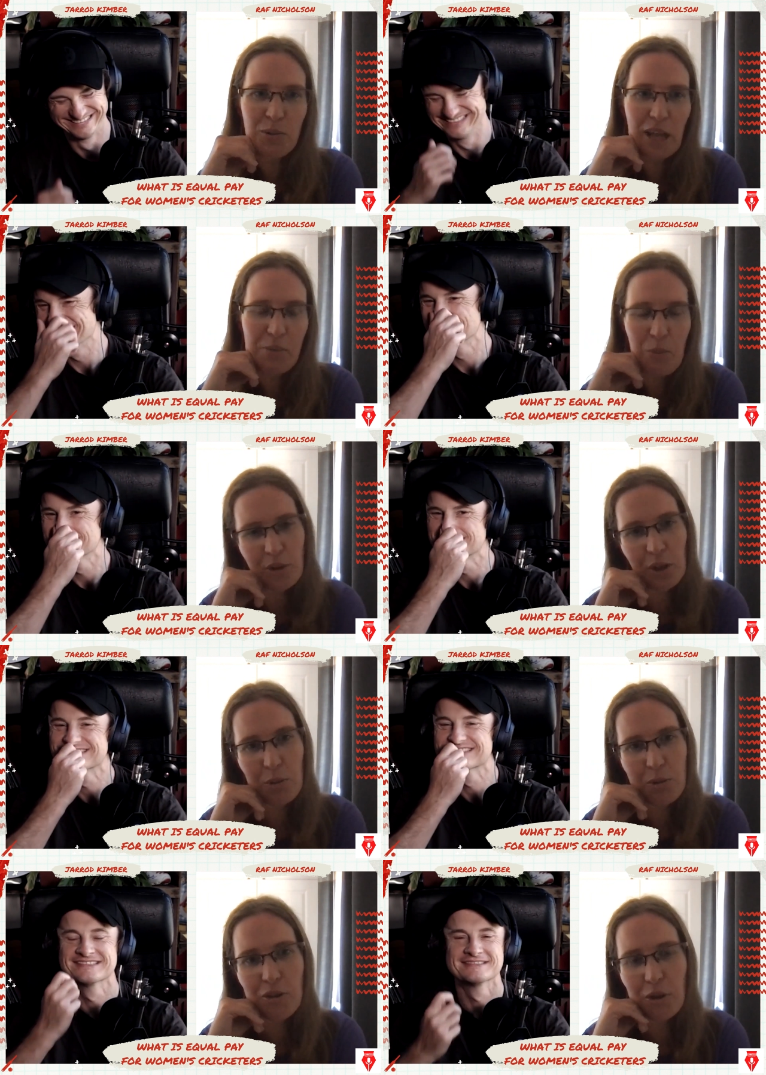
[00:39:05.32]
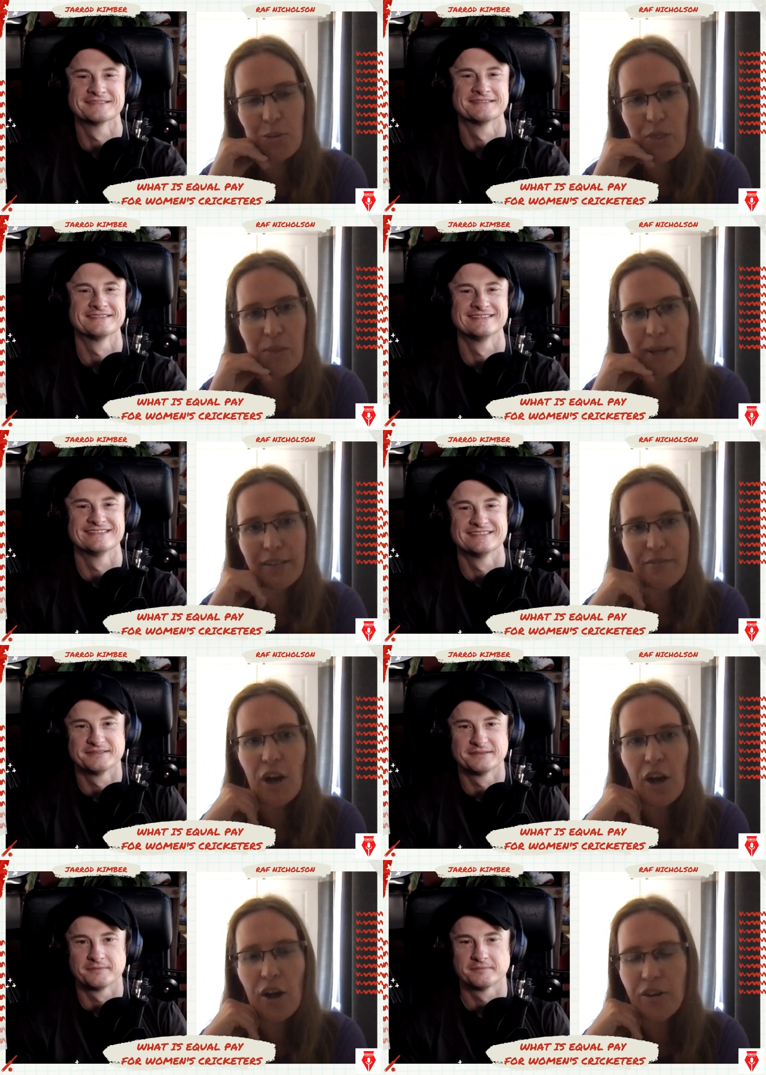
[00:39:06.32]
Speaker 1: That's what you would do with the money
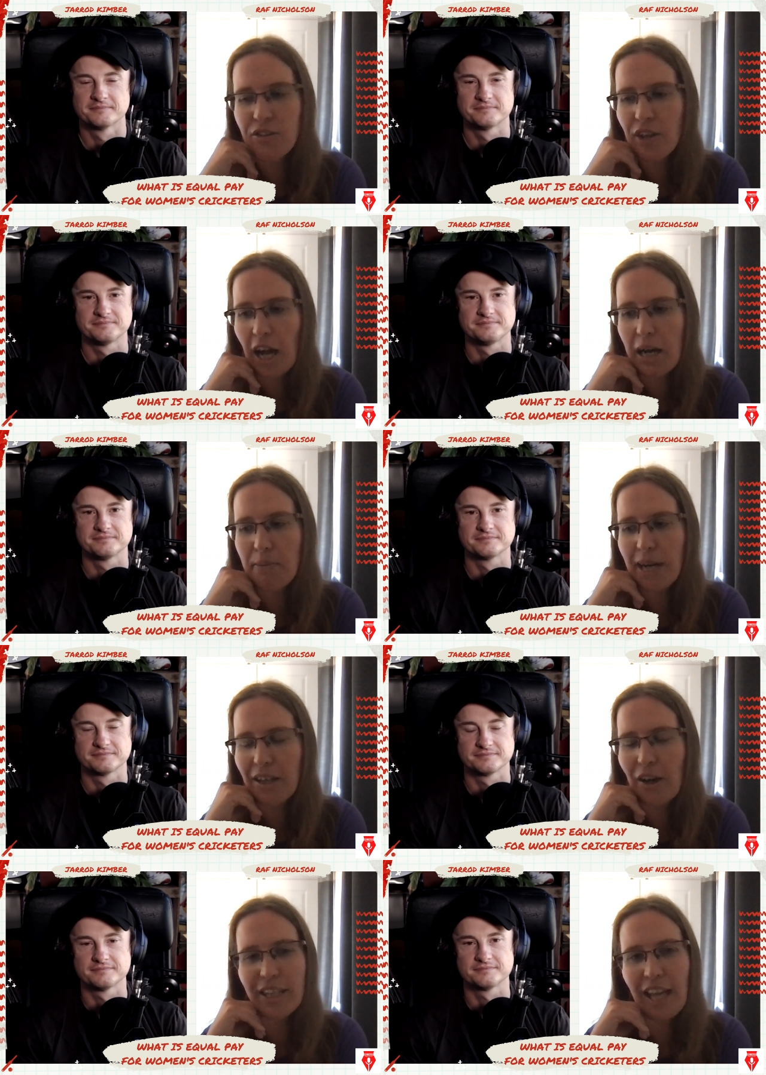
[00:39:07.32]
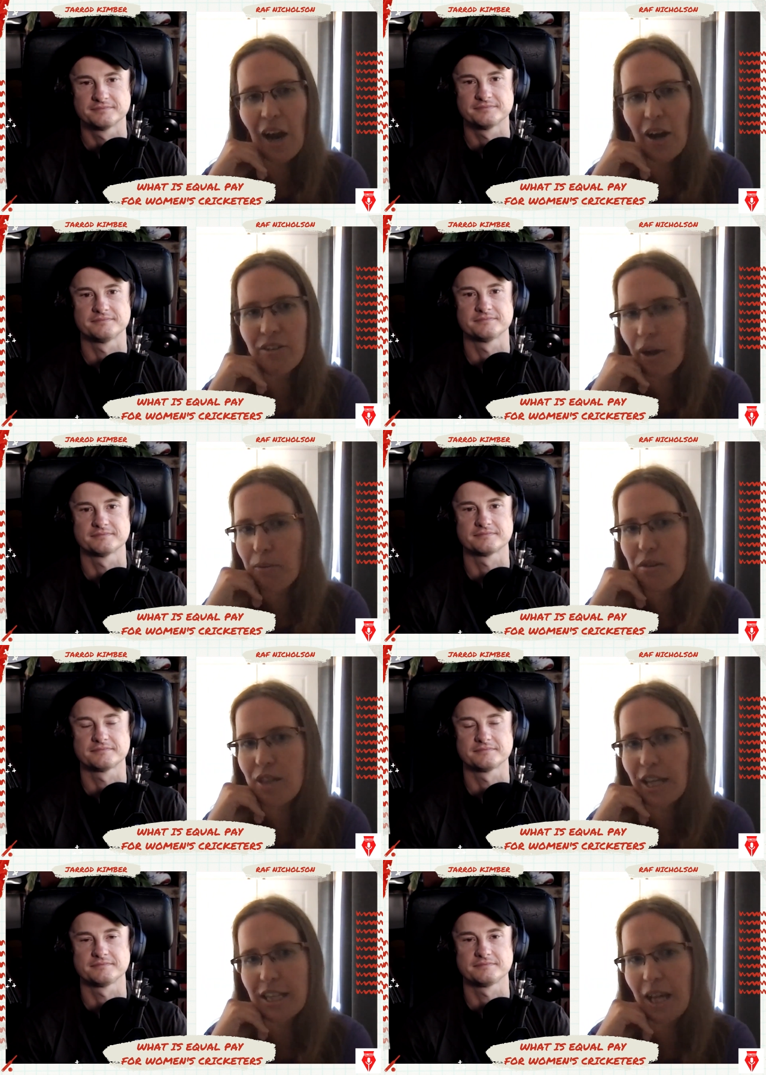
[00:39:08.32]
first. Um, and I, uh, yeah, I don't
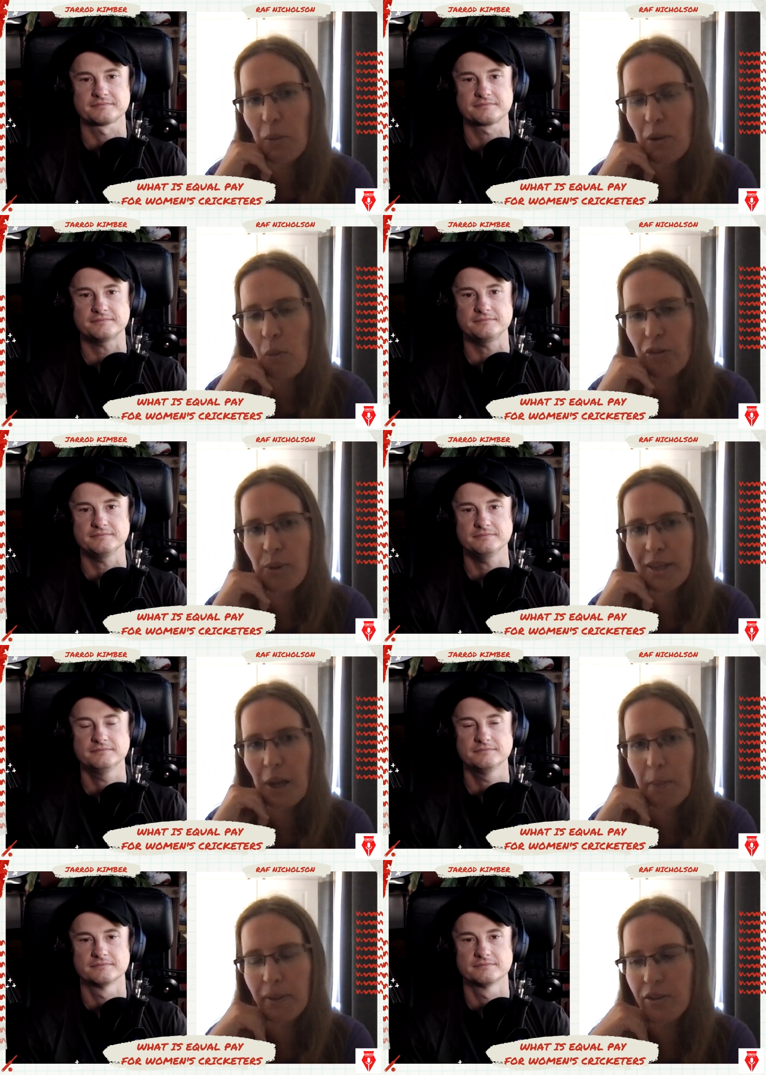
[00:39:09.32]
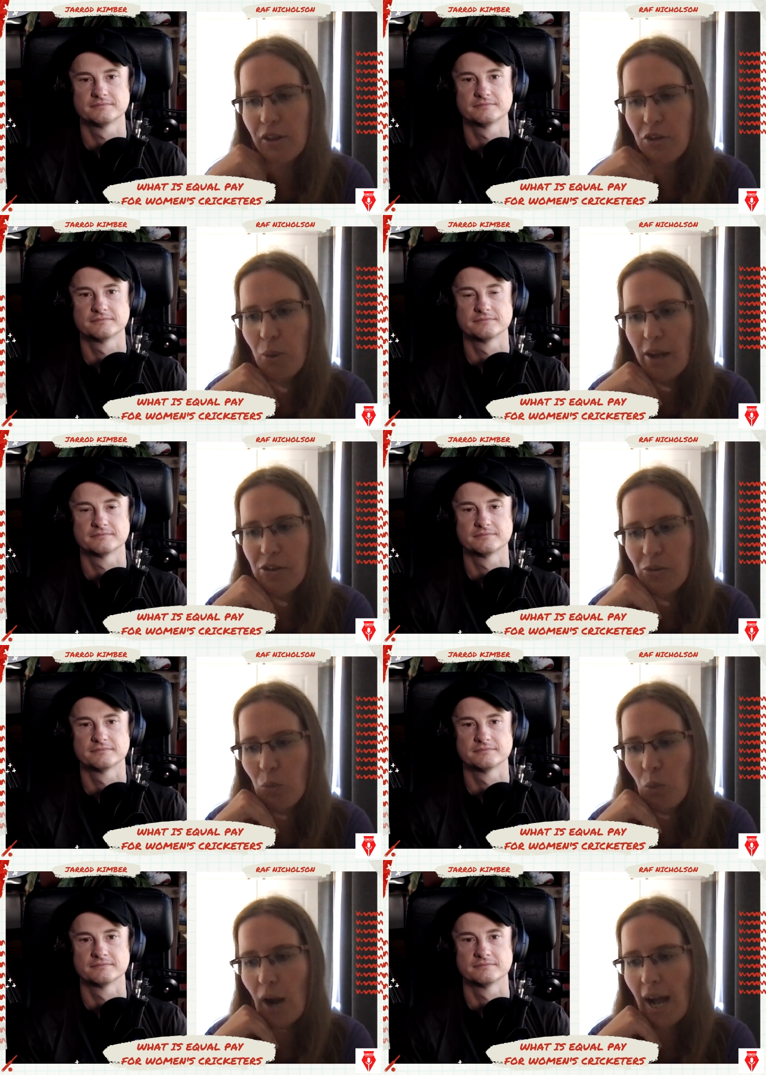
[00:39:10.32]
think that we want to end up in a
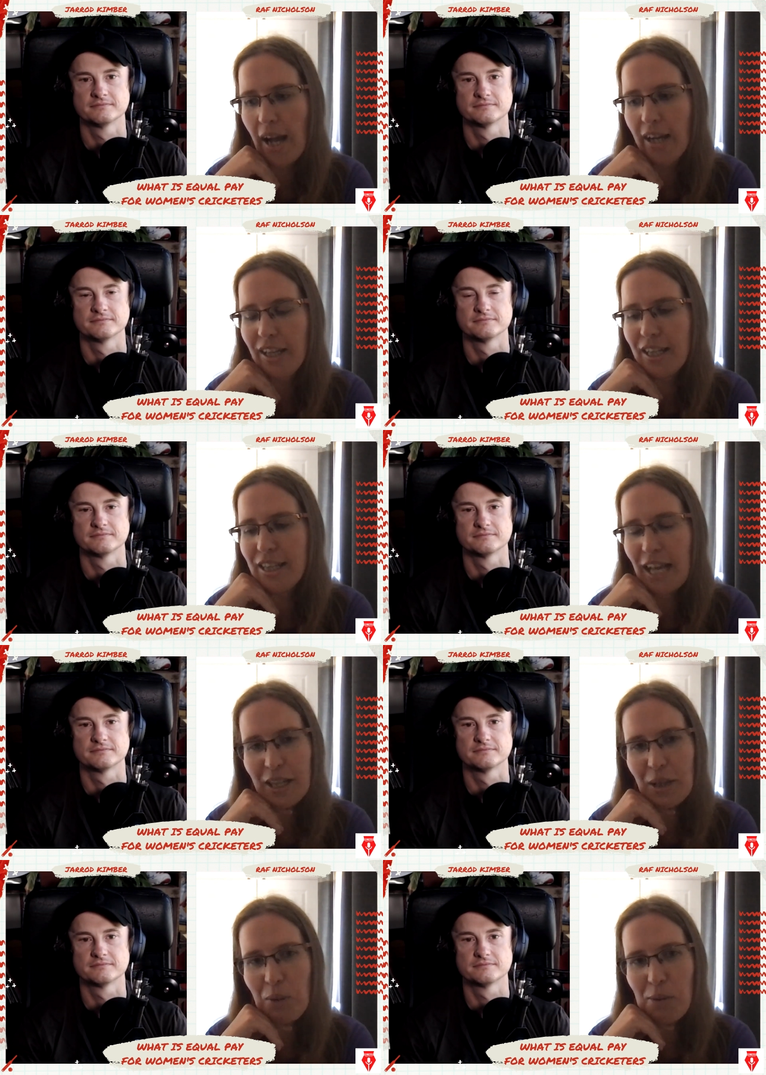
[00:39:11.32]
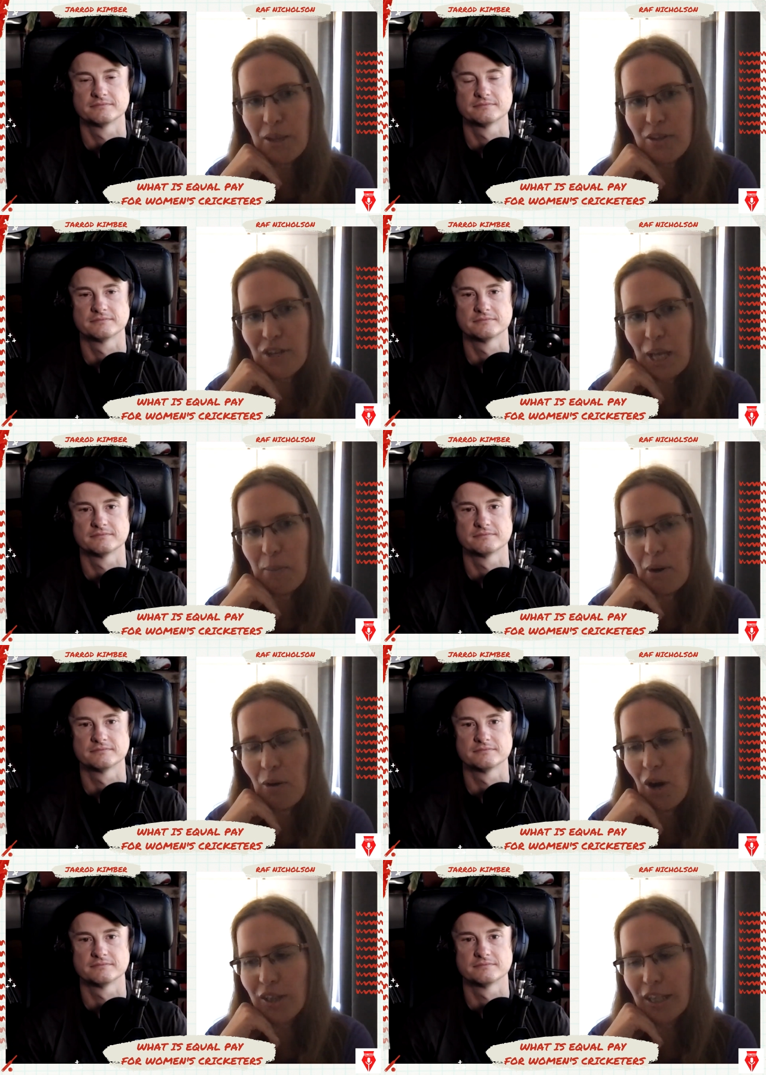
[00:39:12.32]
situation where the England women's team
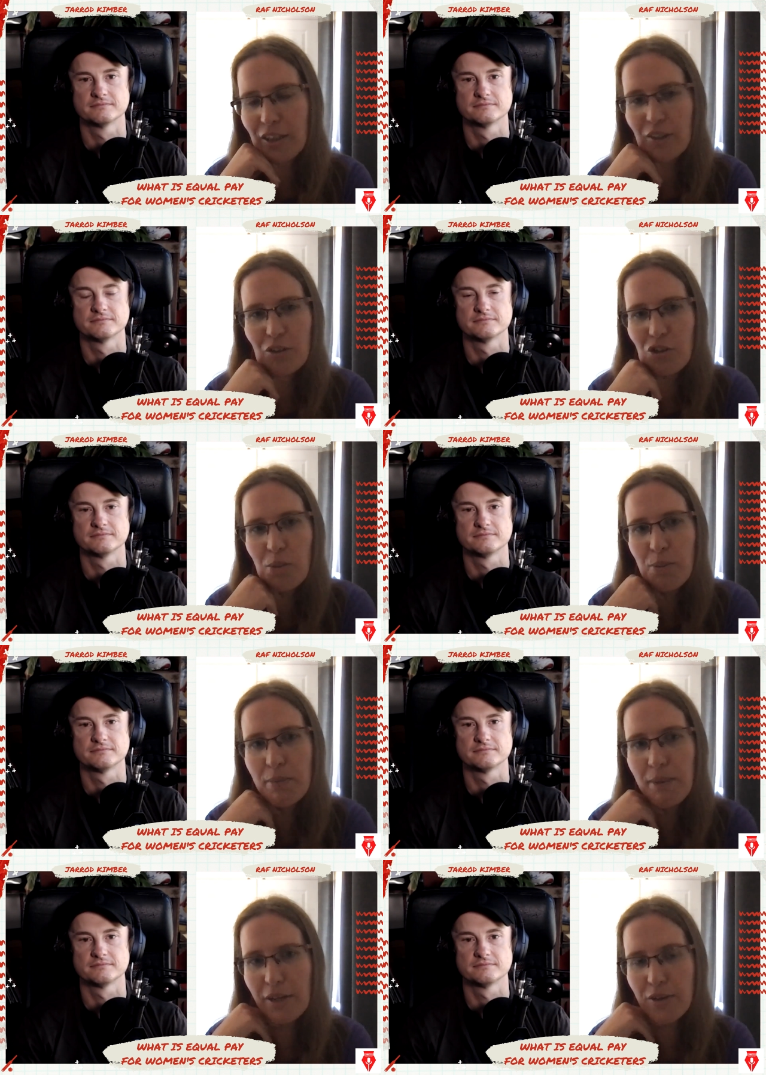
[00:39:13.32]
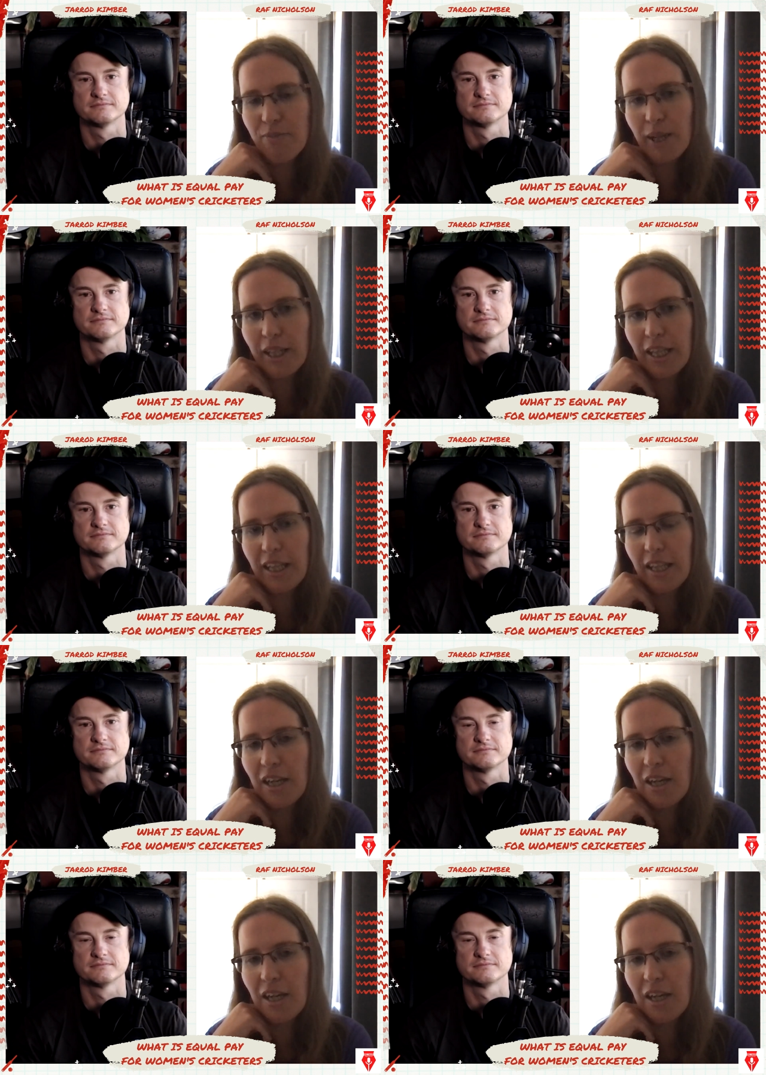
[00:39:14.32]
are earning stupid amounts of money,